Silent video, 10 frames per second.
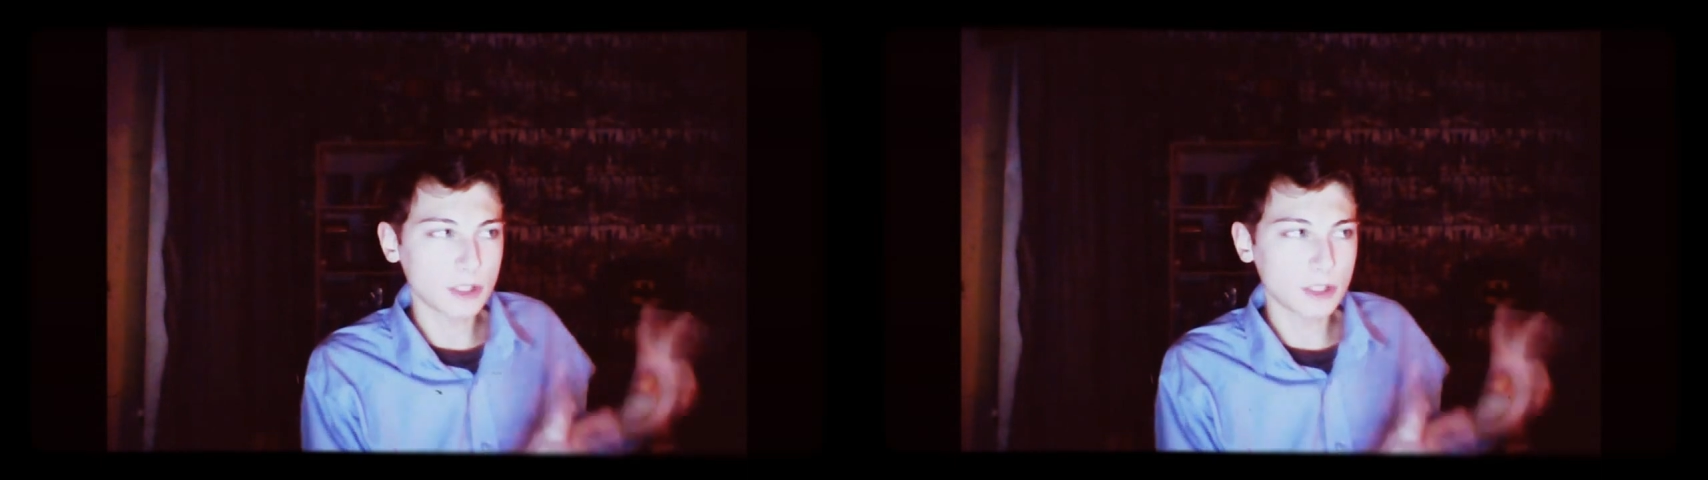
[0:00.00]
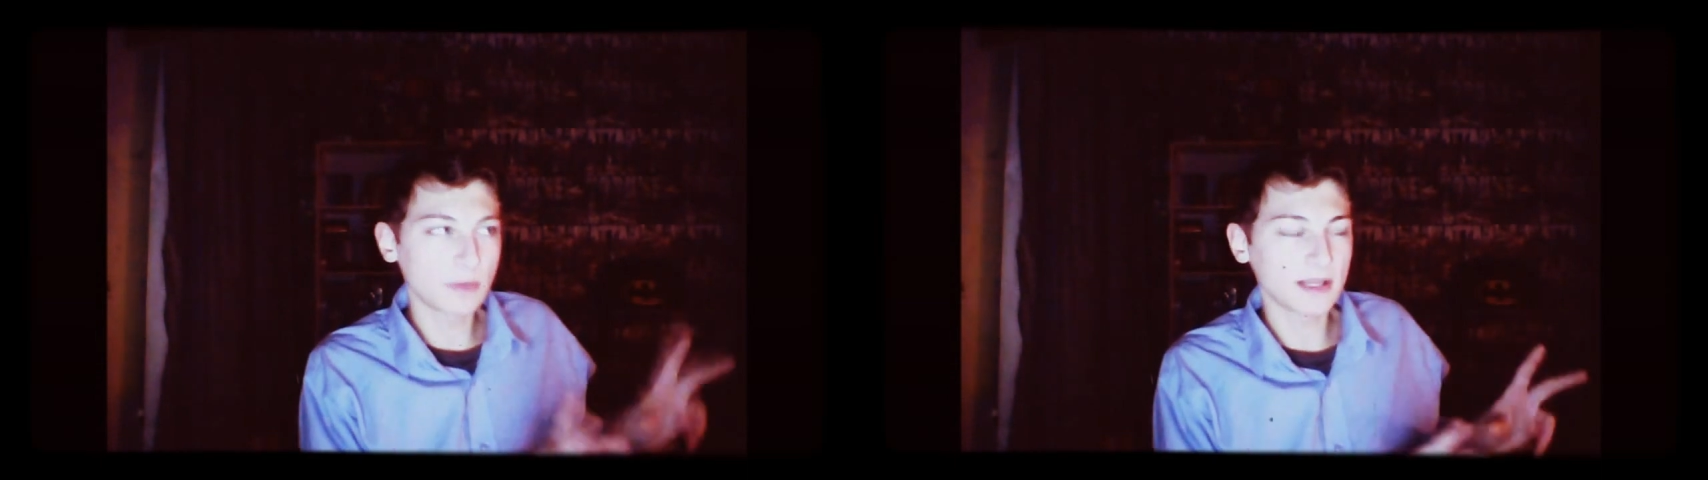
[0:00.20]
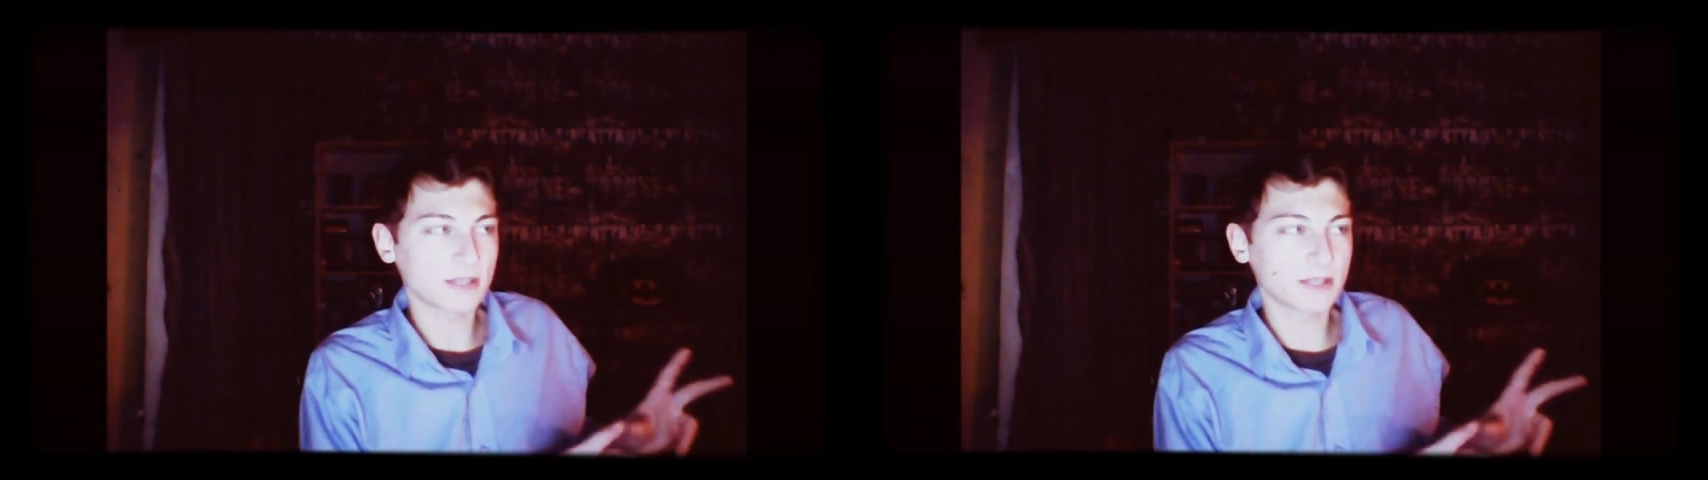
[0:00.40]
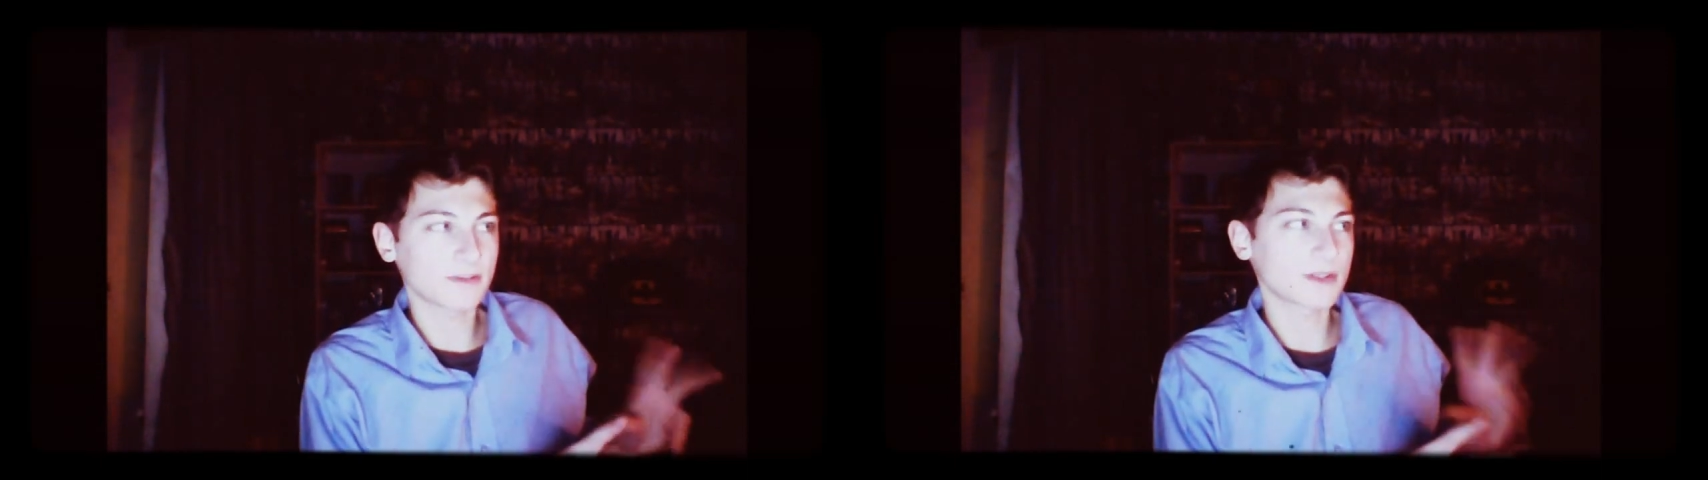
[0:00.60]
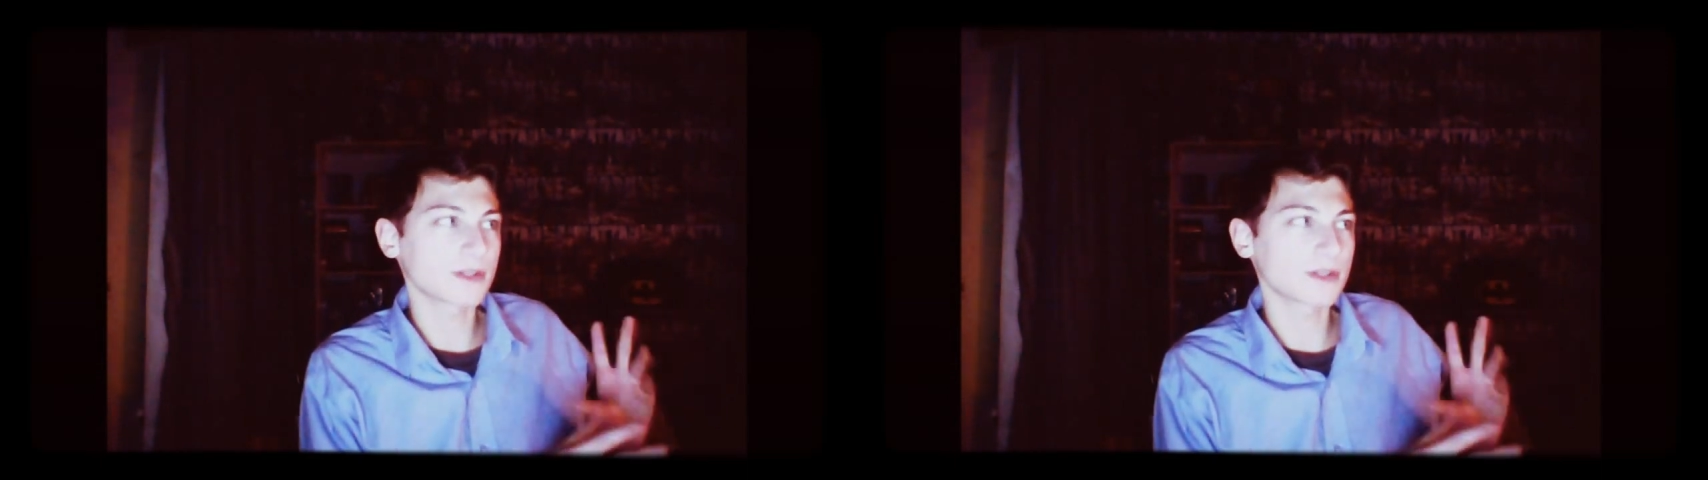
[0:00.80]
police
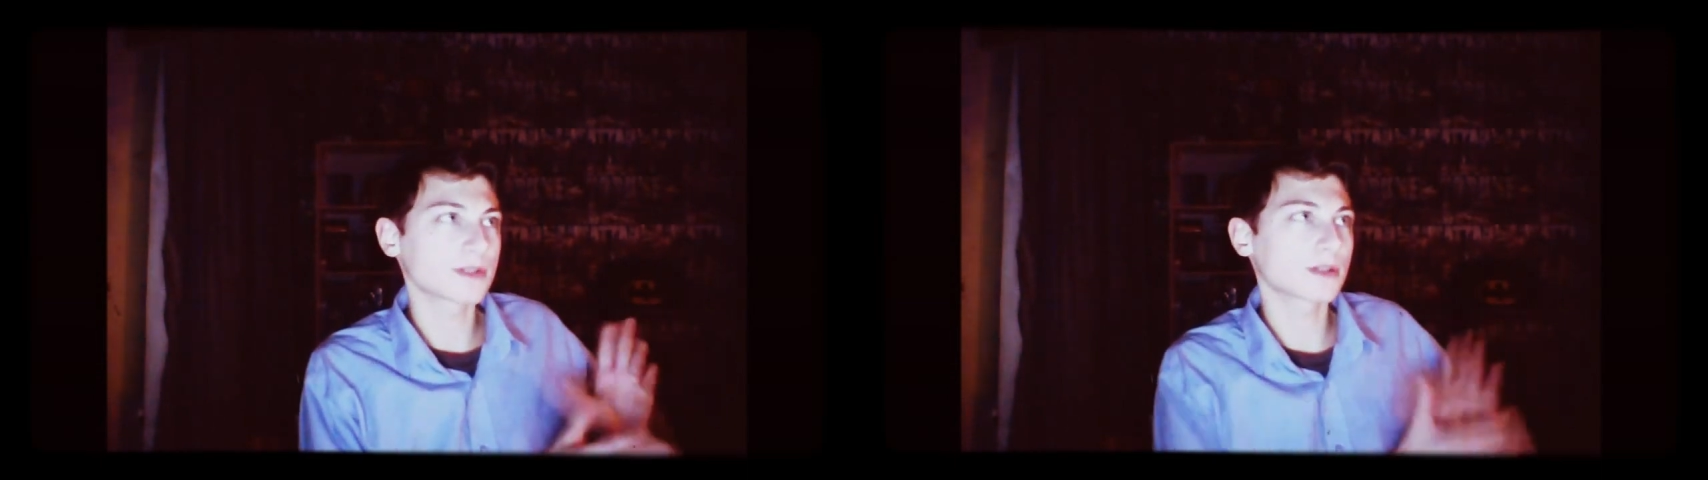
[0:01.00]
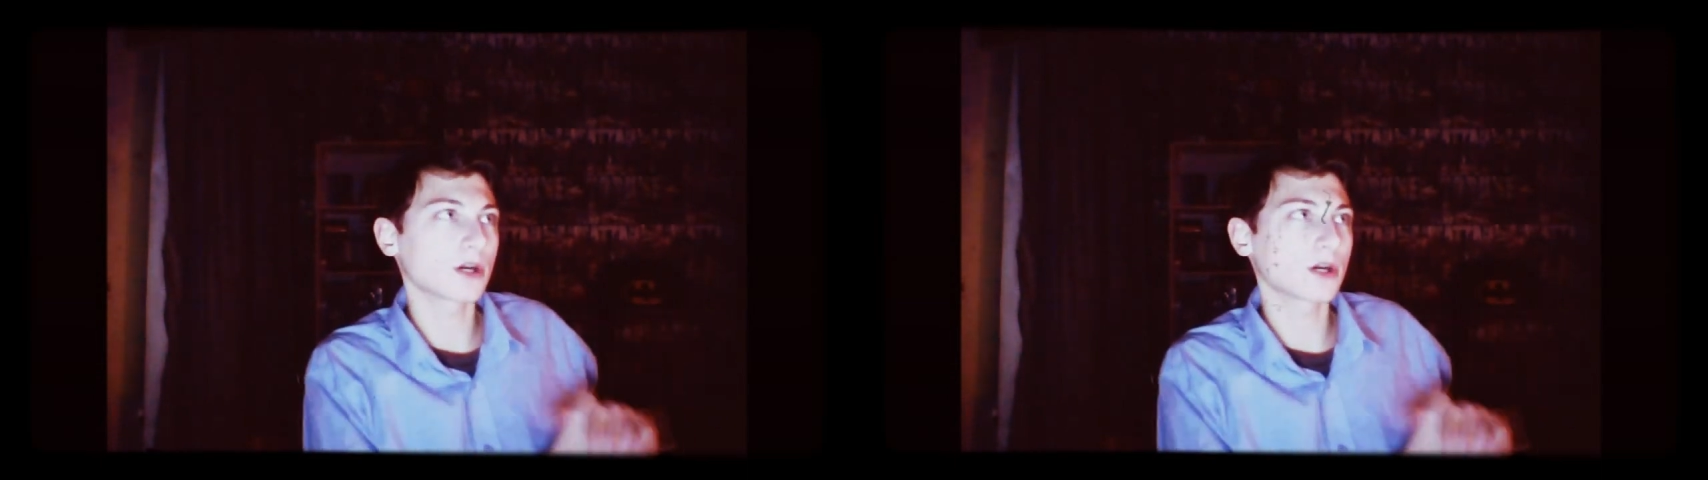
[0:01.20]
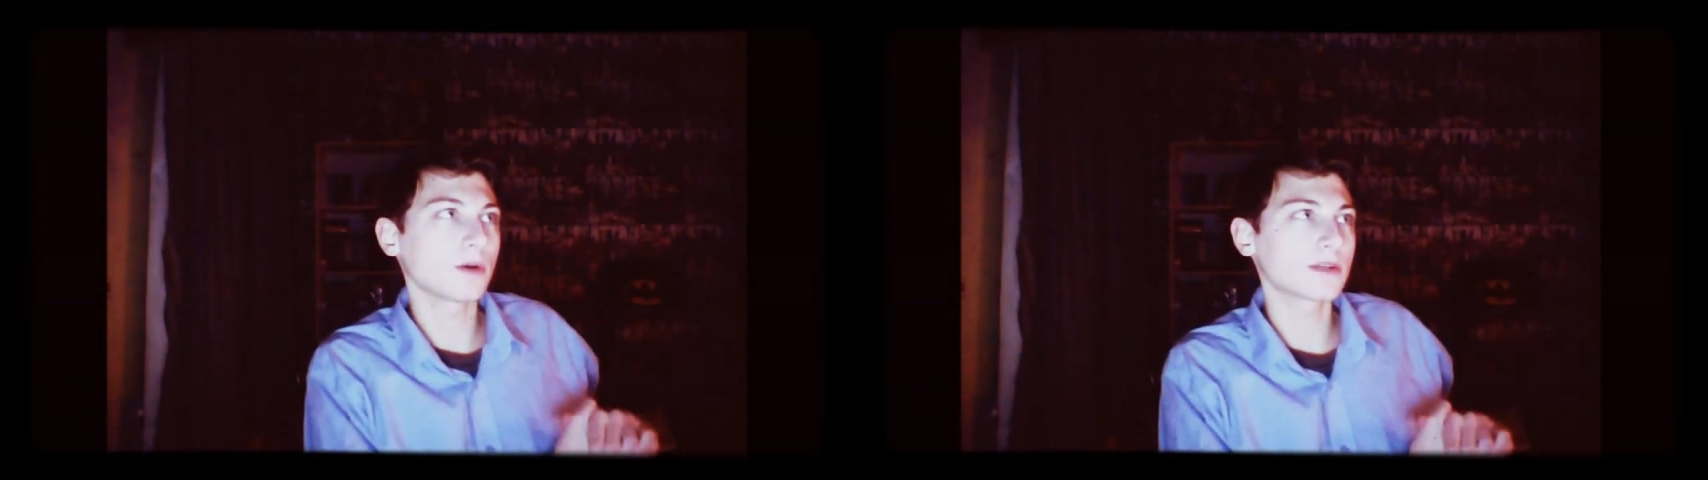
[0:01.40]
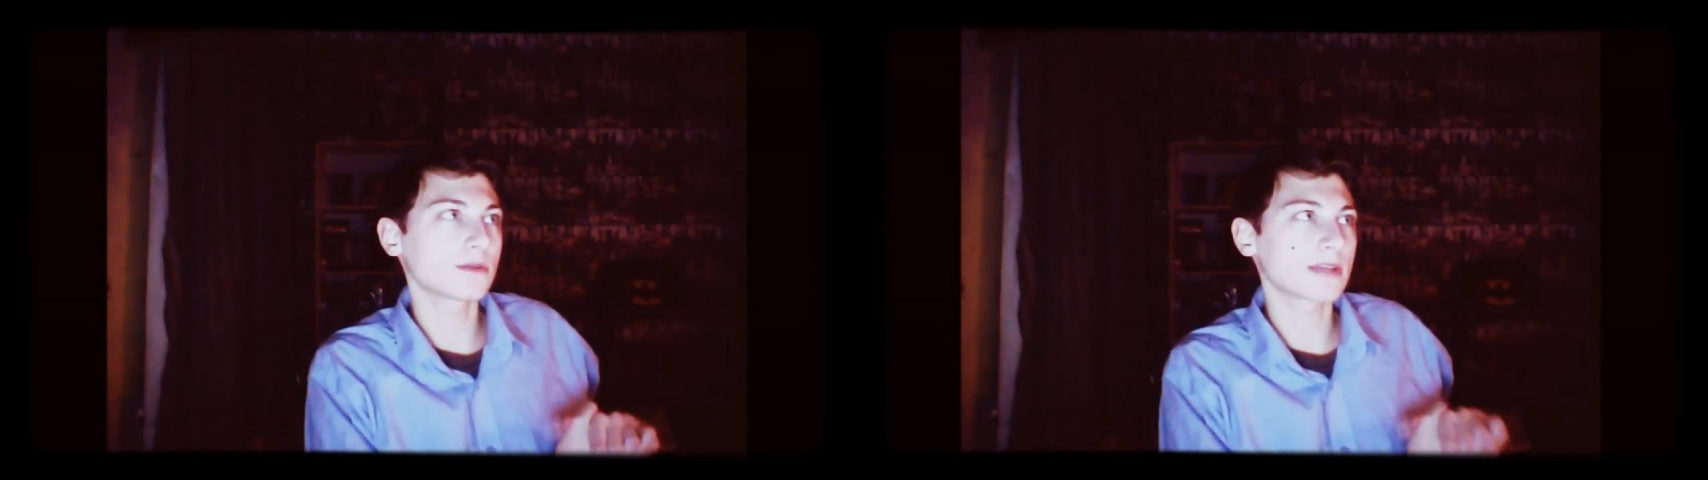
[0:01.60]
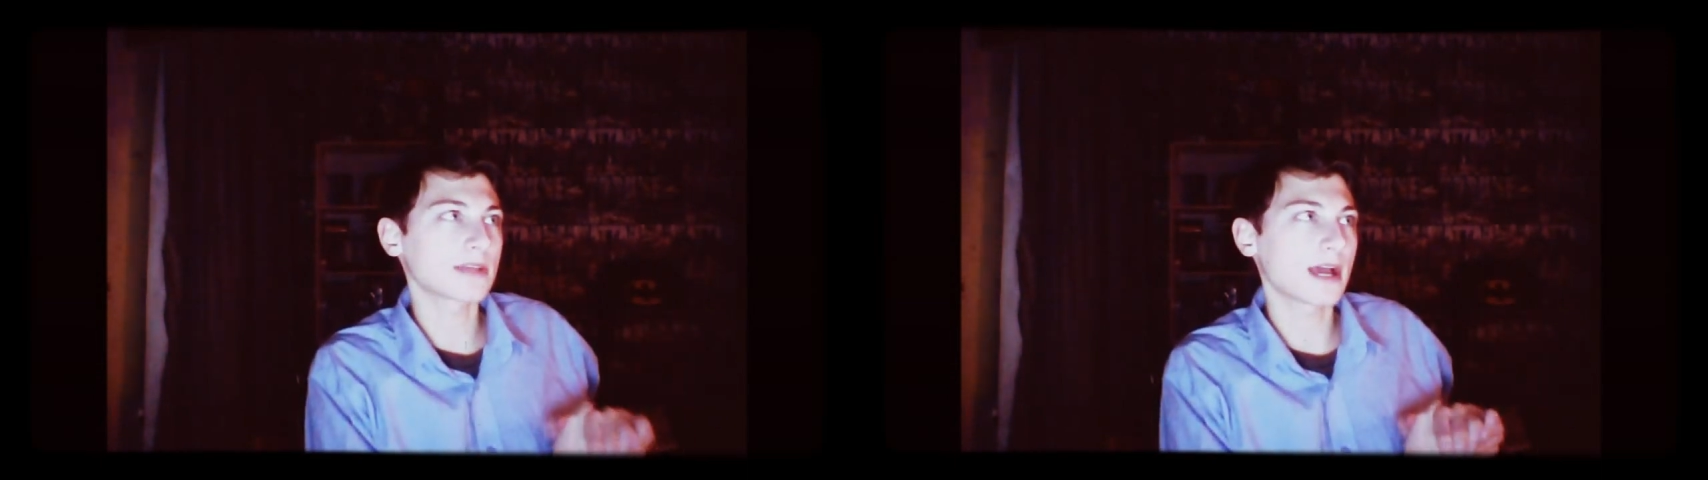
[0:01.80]
officers go into this
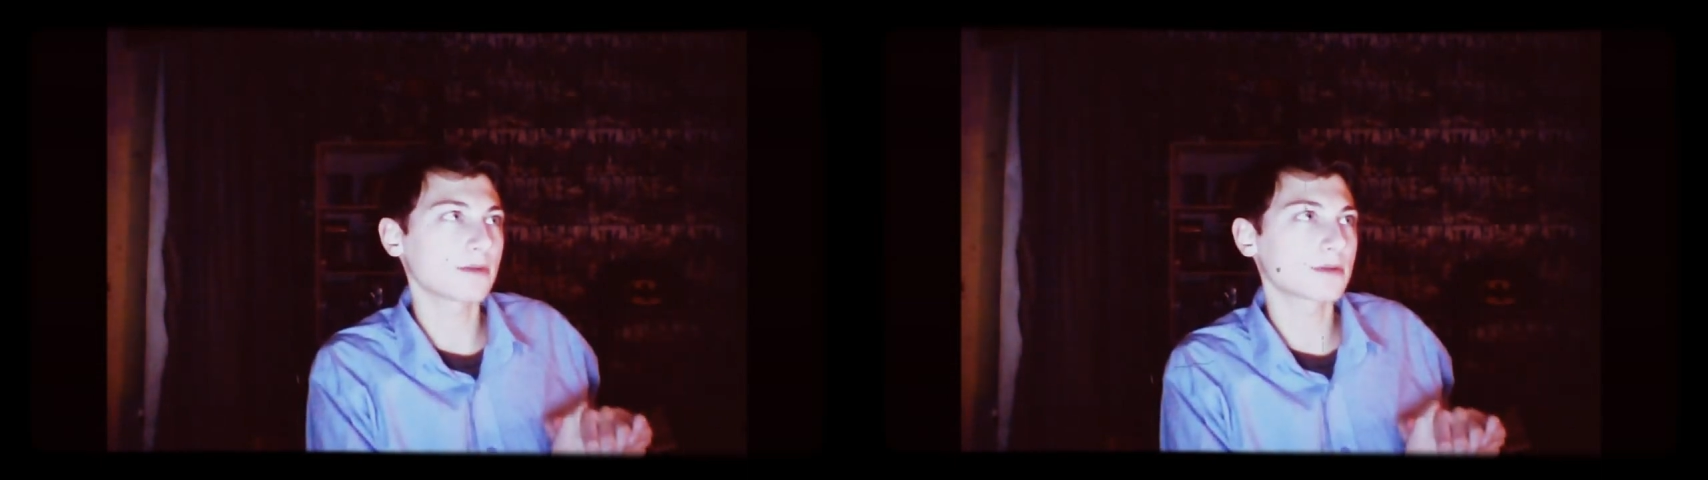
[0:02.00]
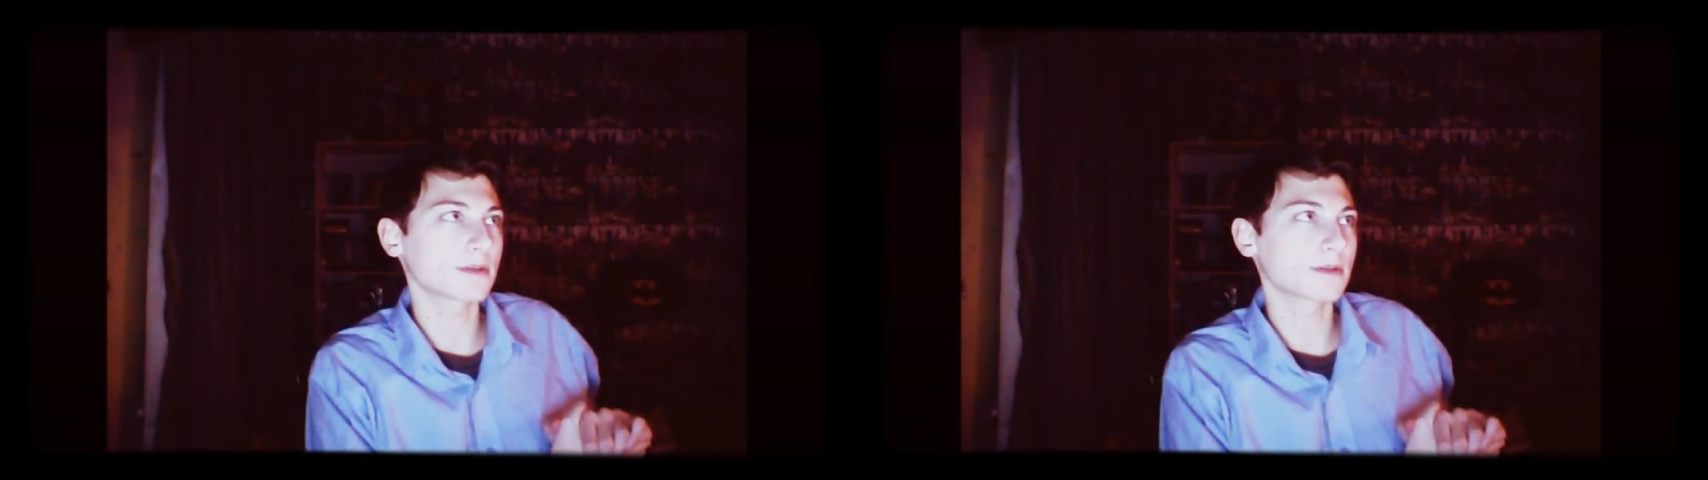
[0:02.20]
house